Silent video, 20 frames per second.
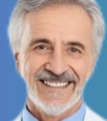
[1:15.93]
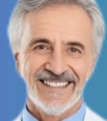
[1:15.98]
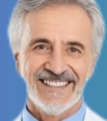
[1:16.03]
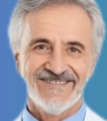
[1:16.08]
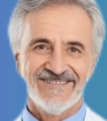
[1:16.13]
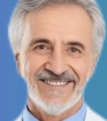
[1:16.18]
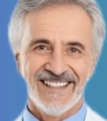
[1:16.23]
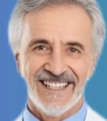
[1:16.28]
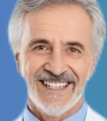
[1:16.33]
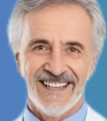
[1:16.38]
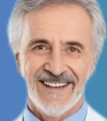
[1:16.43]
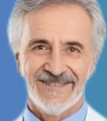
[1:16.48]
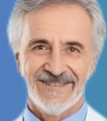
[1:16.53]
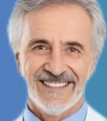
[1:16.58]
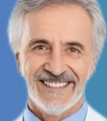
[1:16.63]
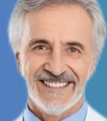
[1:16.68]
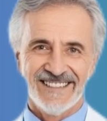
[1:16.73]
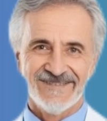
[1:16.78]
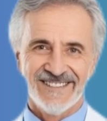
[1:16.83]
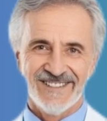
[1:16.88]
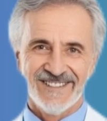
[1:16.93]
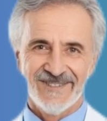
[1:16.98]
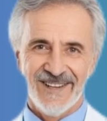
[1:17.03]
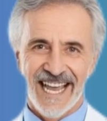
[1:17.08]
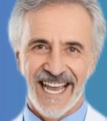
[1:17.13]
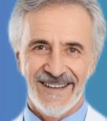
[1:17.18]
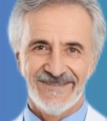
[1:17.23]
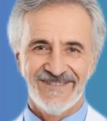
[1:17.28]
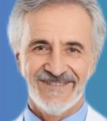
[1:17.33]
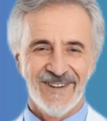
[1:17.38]
this video and
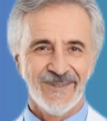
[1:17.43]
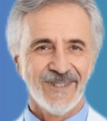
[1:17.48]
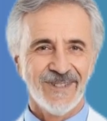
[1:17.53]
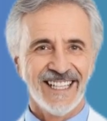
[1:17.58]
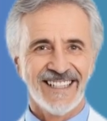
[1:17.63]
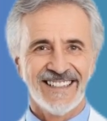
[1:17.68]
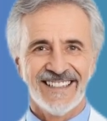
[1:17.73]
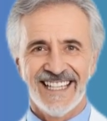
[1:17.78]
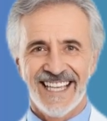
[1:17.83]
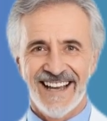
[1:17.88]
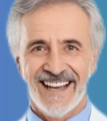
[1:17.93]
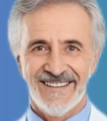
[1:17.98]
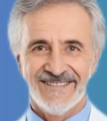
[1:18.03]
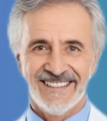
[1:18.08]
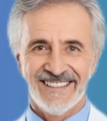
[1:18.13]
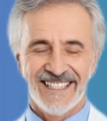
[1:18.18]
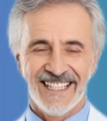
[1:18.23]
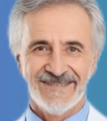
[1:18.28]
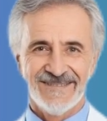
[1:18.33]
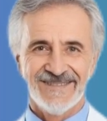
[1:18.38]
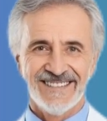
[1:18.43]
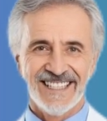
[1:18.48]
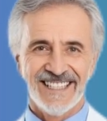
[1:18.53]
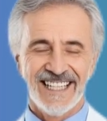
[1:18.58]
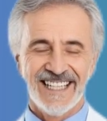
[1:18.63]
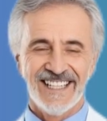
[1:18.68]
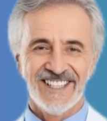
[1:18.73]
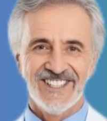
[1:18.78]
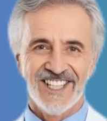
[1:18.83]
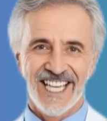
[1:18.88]
subscribe for weekly health tips
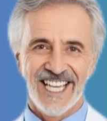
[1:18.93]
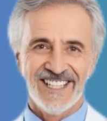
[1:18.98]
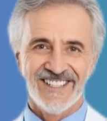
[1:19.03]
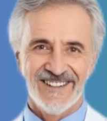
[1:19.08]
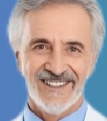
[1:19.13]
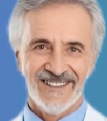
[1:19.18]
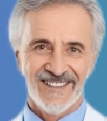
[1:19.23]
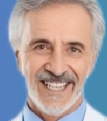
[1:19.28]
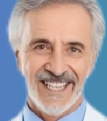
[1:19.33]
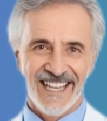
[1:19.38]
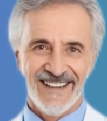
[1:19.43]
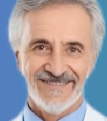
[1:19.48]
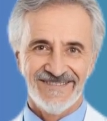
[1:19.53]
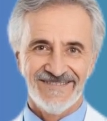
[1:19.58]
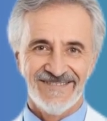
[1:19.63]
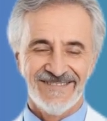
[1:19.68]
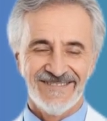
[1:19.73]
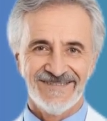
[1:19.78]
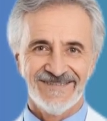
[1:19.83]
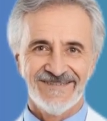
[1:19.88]
that can change your life.